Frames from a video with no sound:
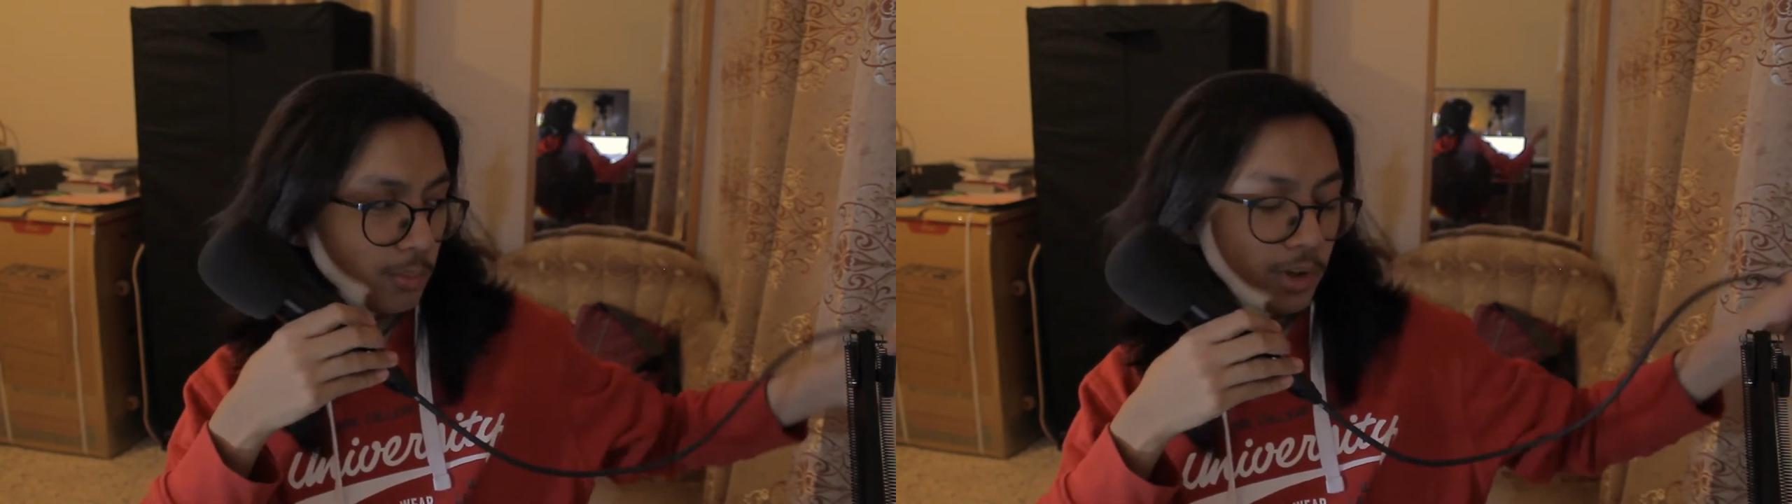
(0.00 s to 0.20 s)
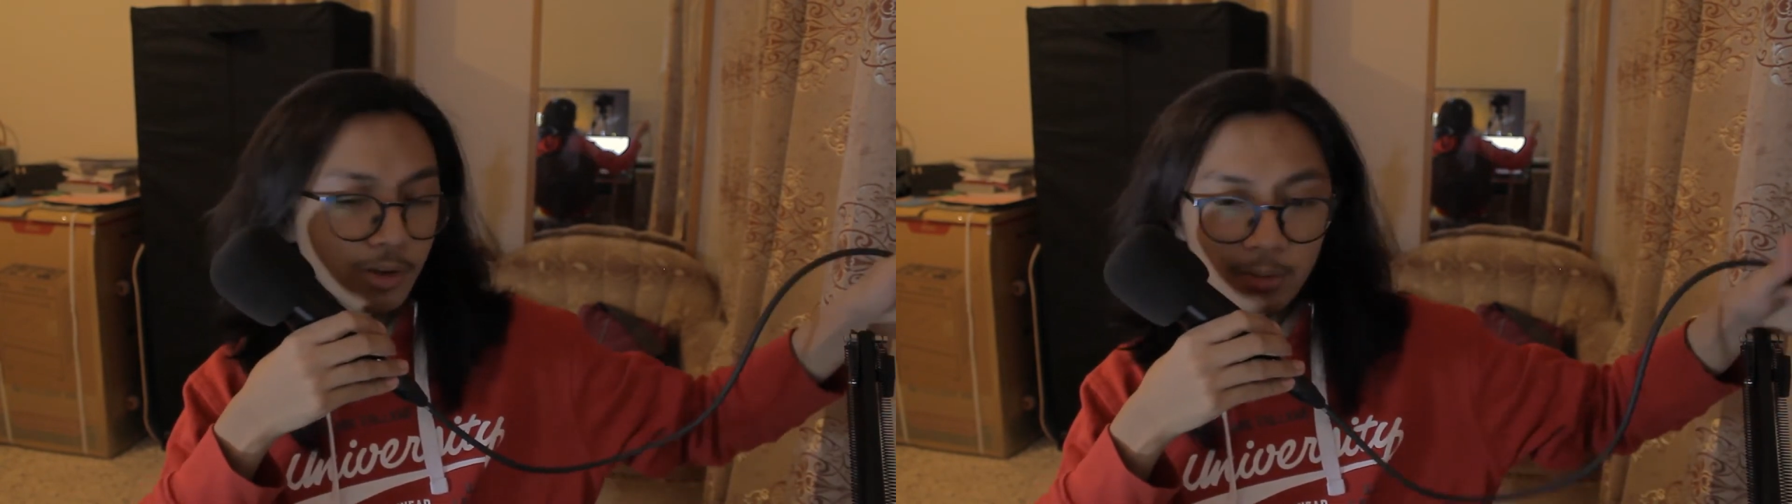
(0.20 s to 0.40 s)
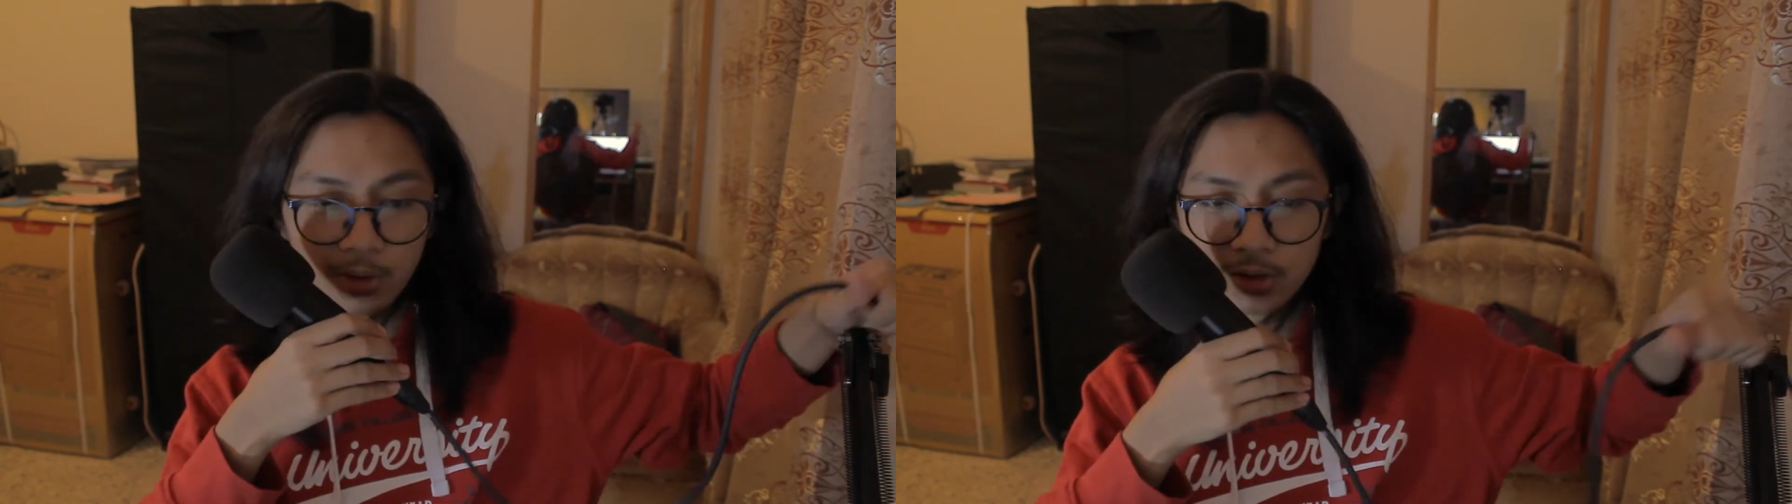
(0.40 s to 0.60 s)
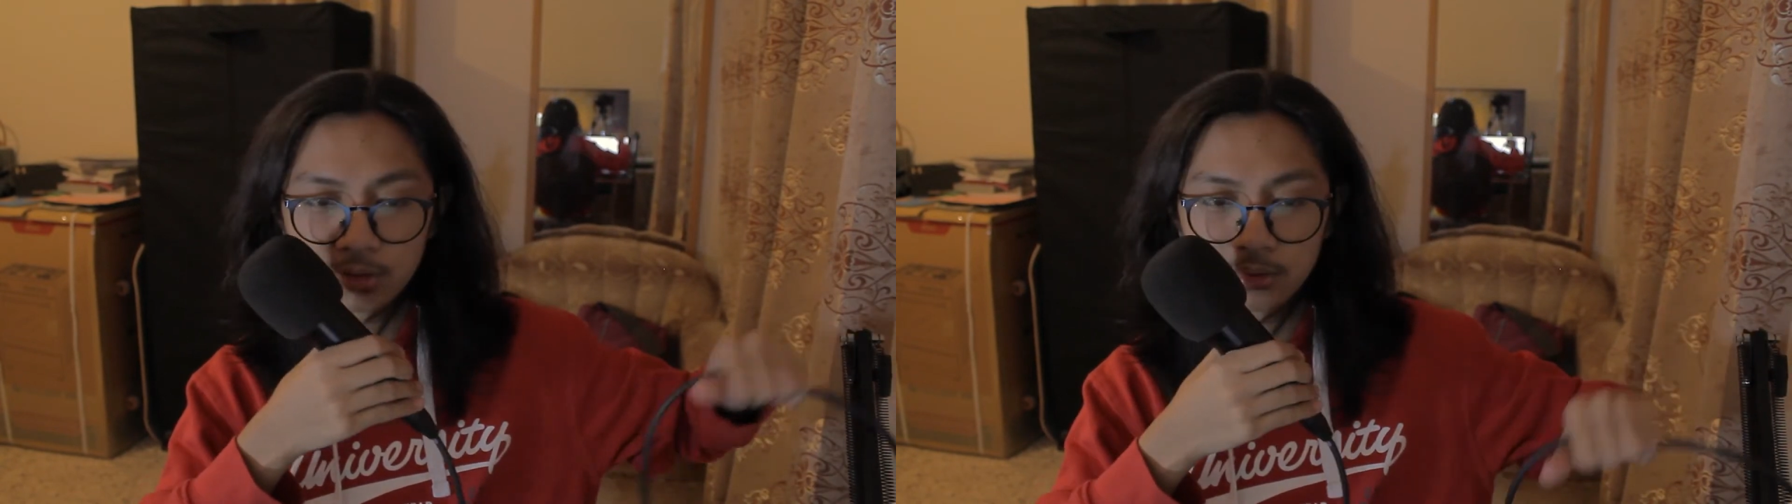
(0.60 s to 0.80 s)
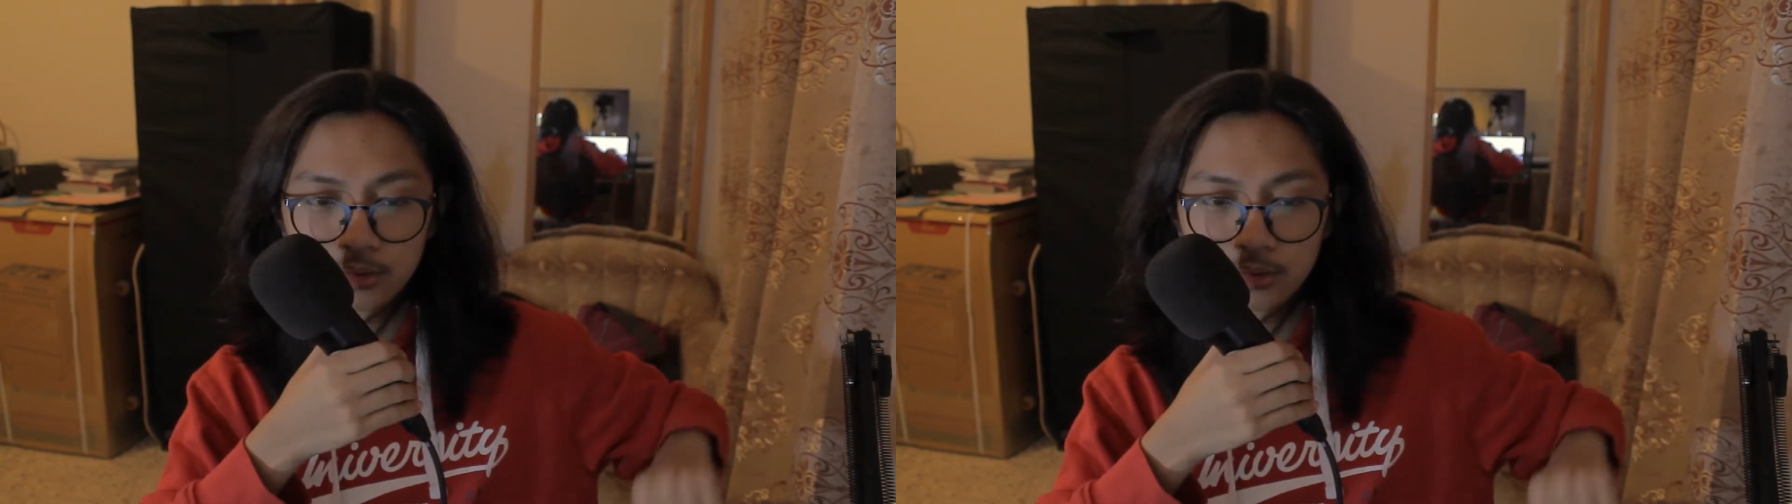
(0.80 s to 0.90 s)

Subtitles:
been a while.